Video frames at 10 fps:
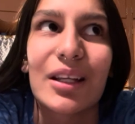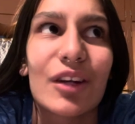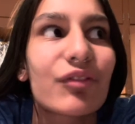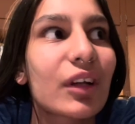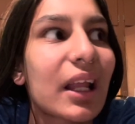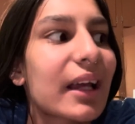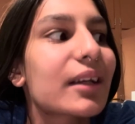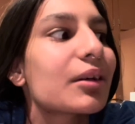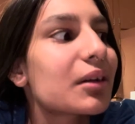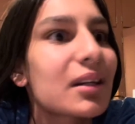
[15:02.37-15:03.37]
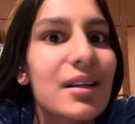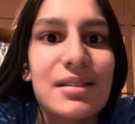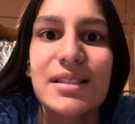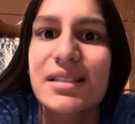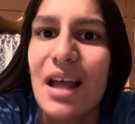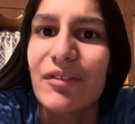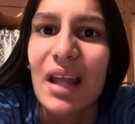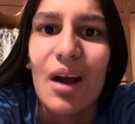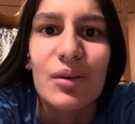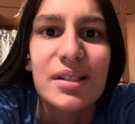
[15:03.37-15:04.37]
here for like seven
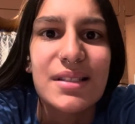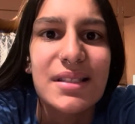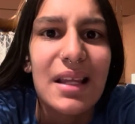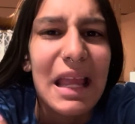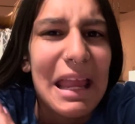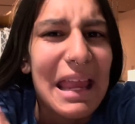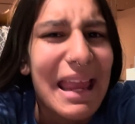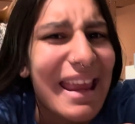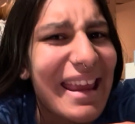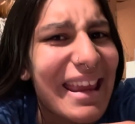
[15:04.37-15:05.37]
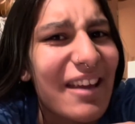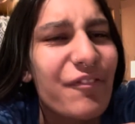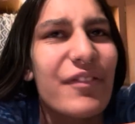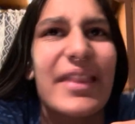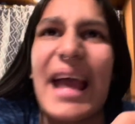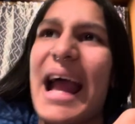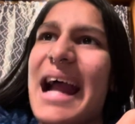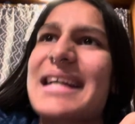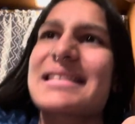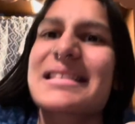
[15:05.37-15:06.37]
hours, if
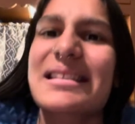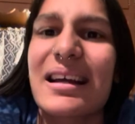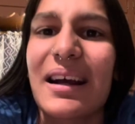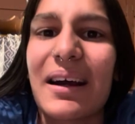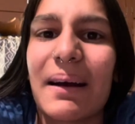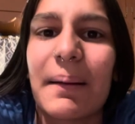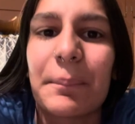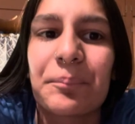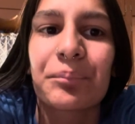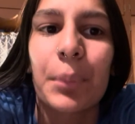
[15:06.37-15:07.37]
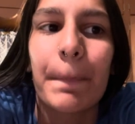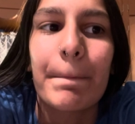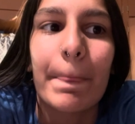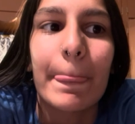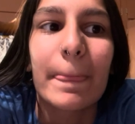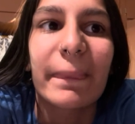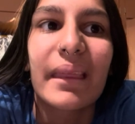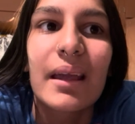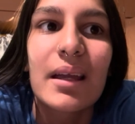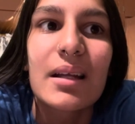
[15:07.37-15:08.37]
that. Um,
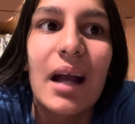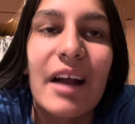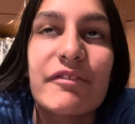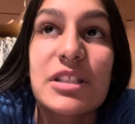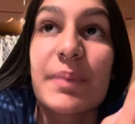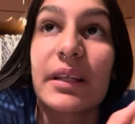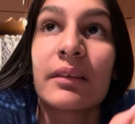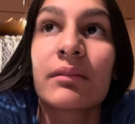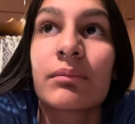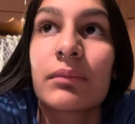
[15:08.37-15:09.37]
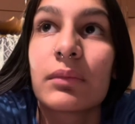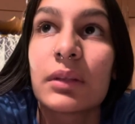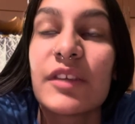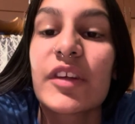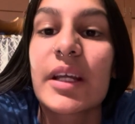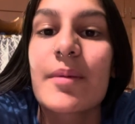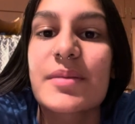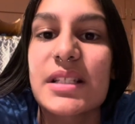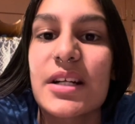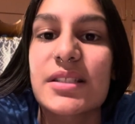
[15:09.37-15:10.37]
I've just been leaving him
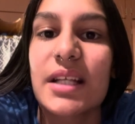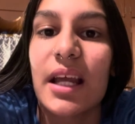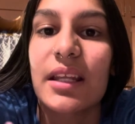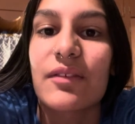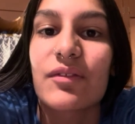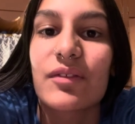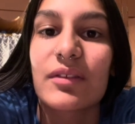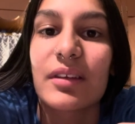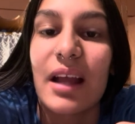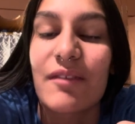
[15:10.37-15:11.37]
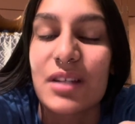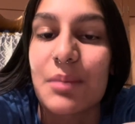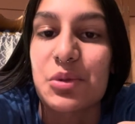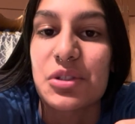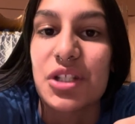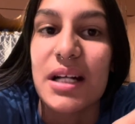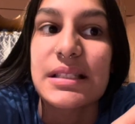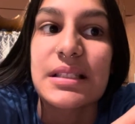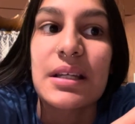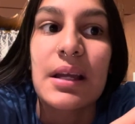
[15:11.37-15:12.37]
upstairs to kind of have time to
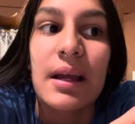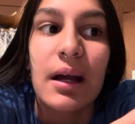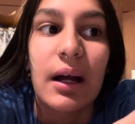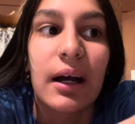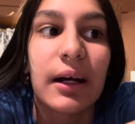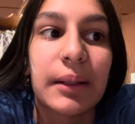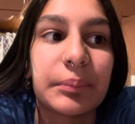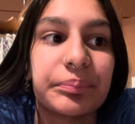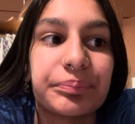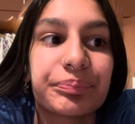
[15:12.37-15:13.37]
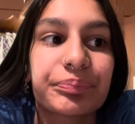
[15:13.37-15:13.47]
adjust. Um,